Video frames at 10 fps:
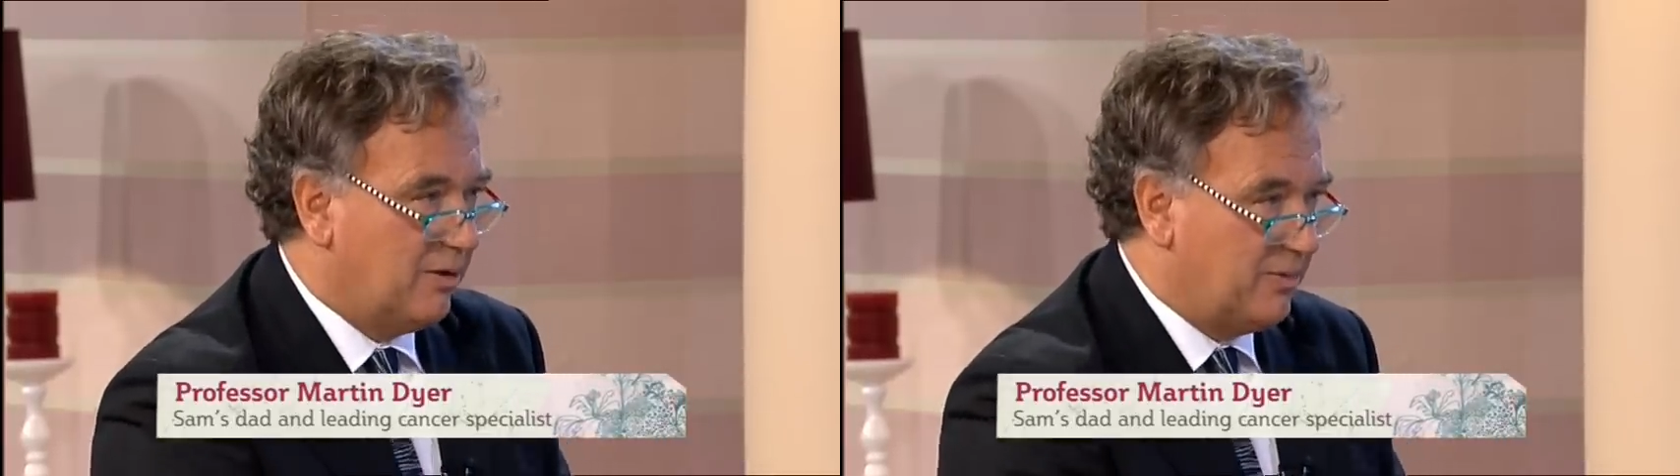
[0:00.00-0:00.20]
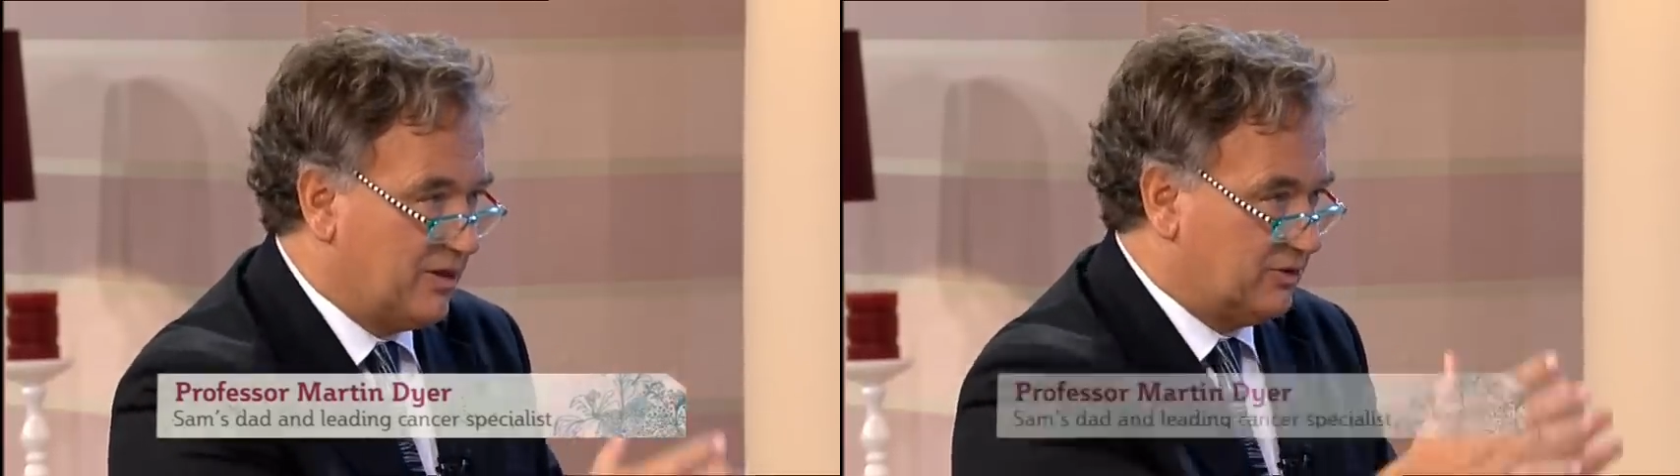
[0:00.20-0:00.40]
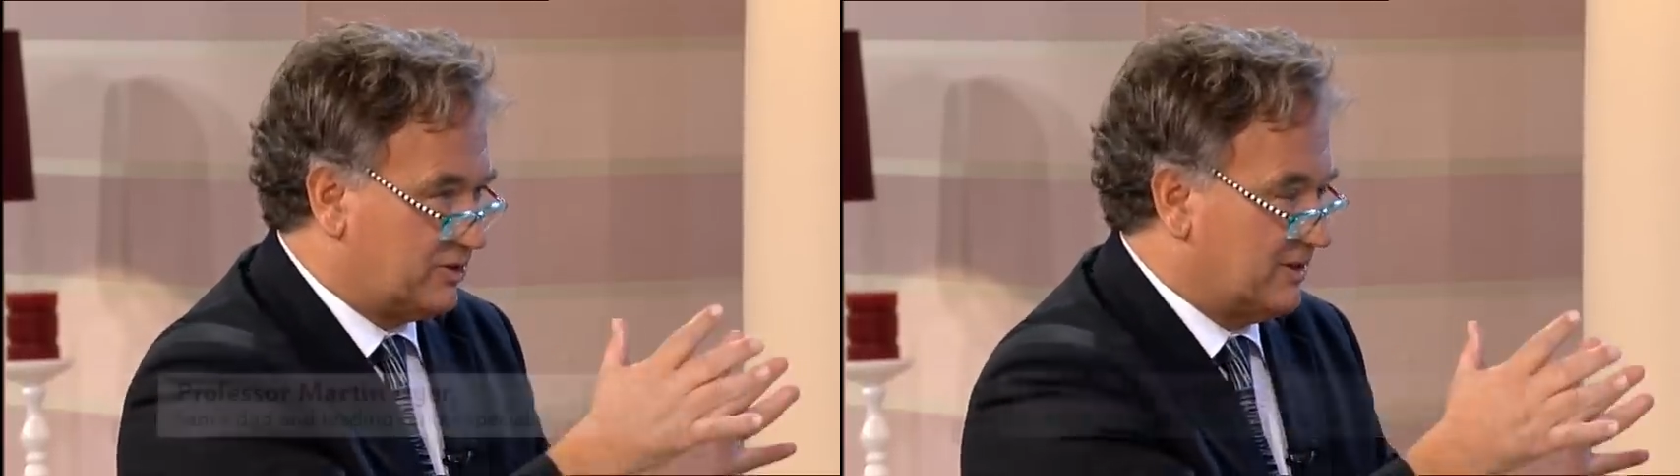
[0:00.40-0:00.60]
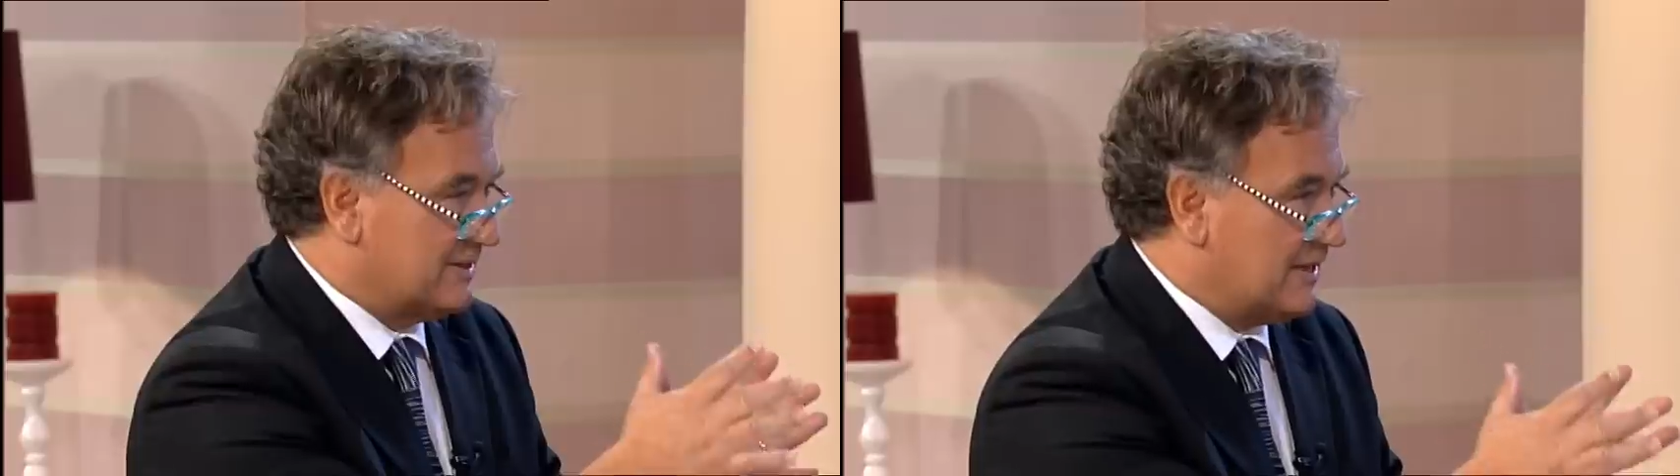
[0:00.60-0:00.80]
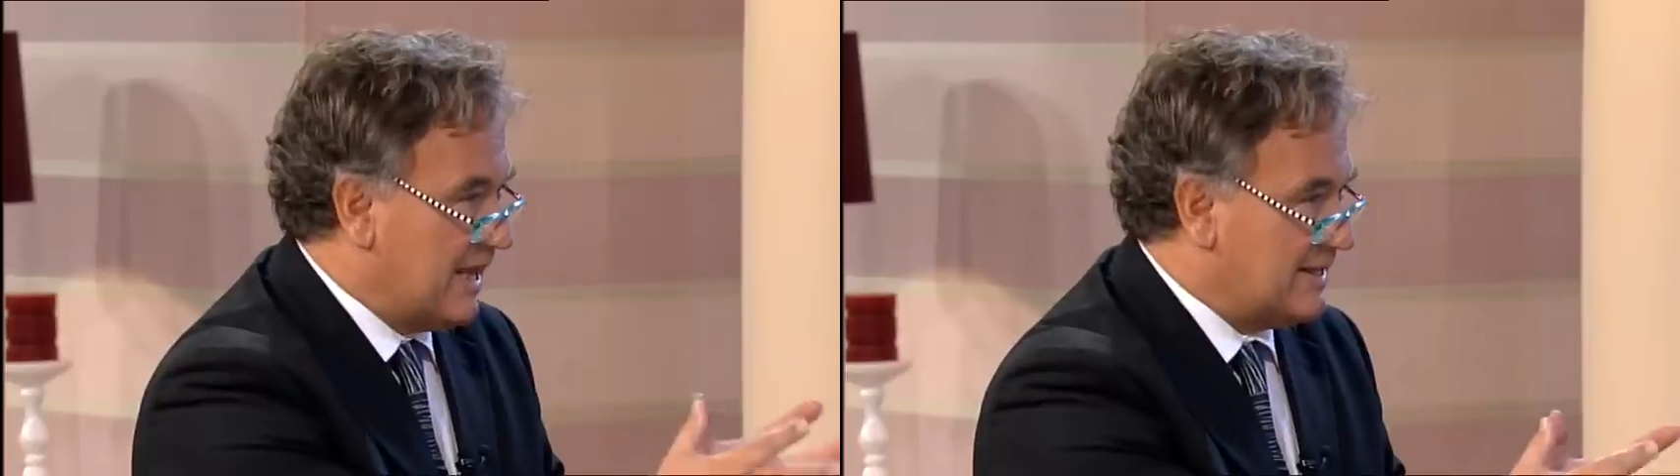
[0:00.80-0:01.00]
But then
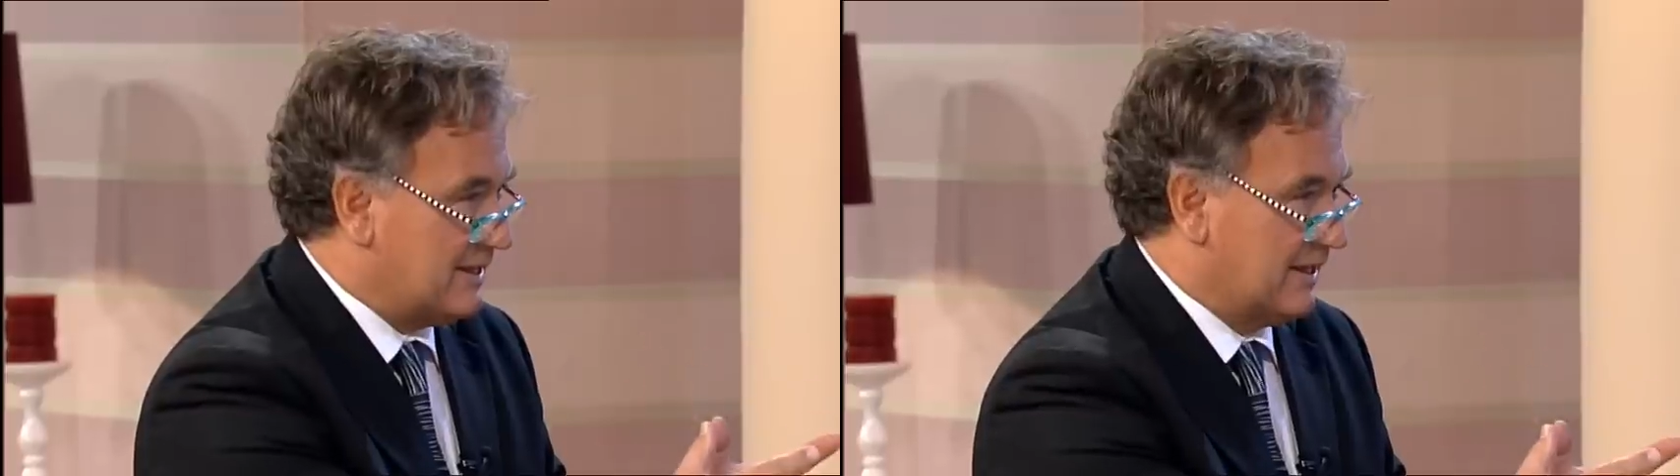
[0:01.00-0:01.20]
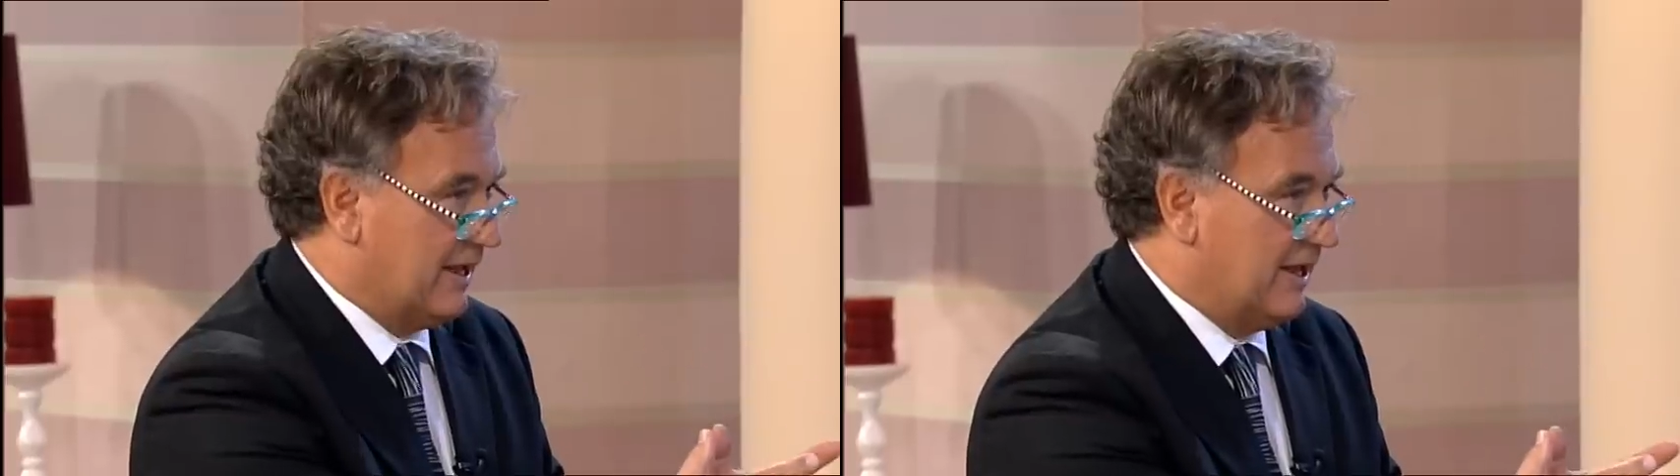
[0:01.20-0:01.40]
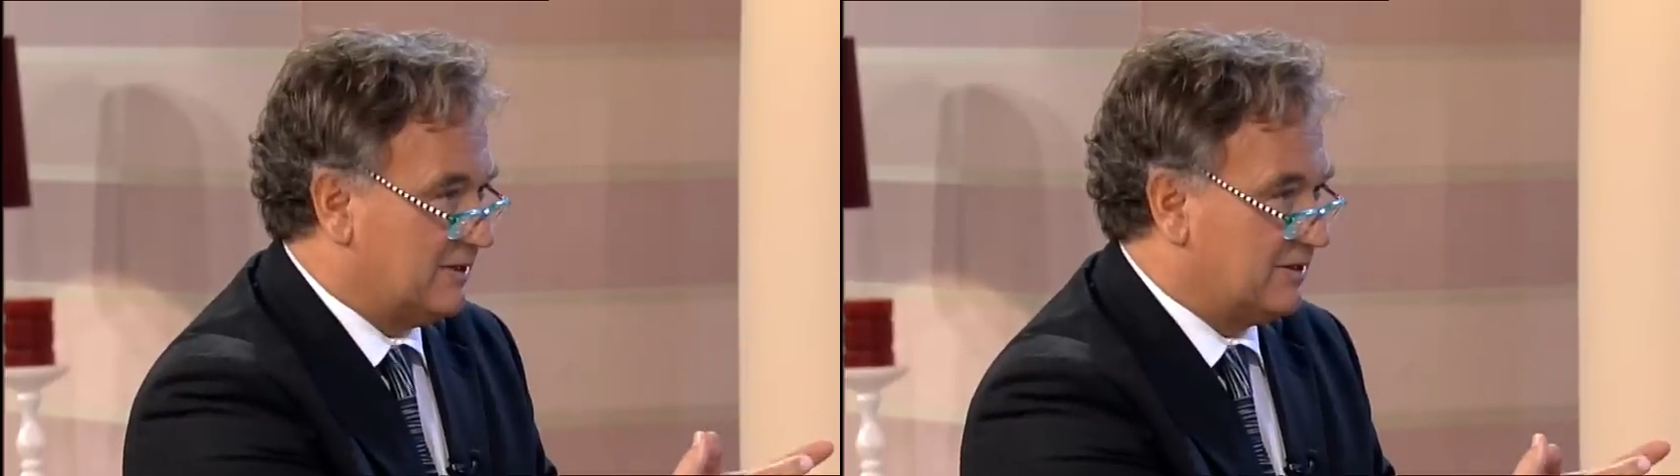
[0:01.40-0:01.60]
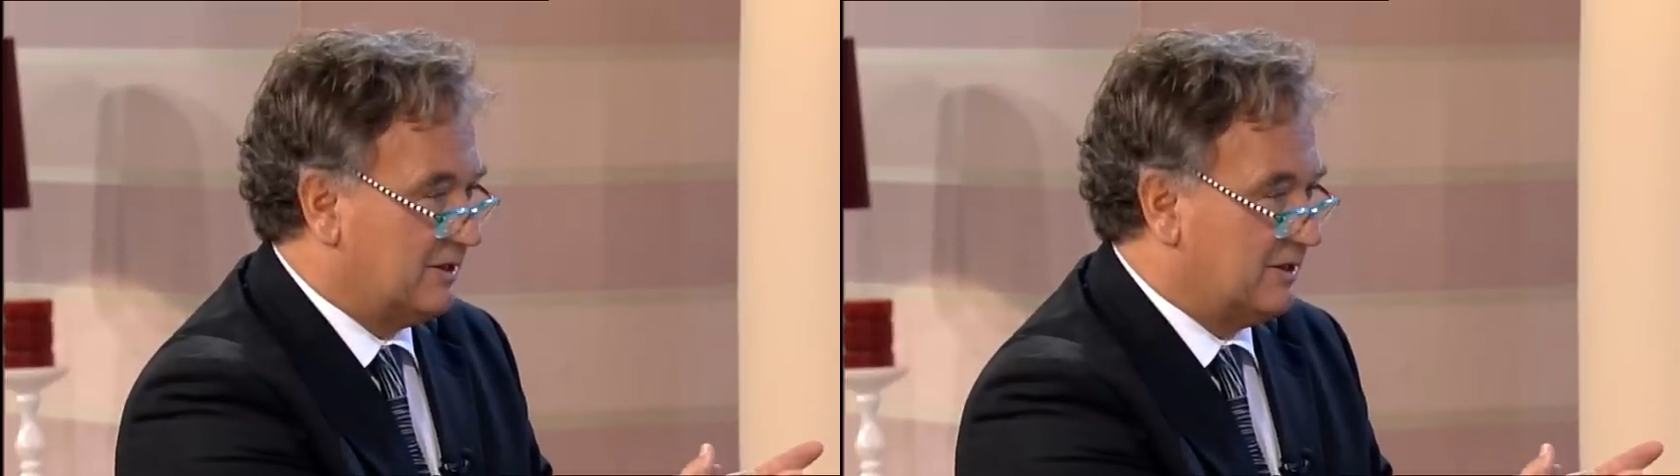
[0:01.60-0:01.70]
translating that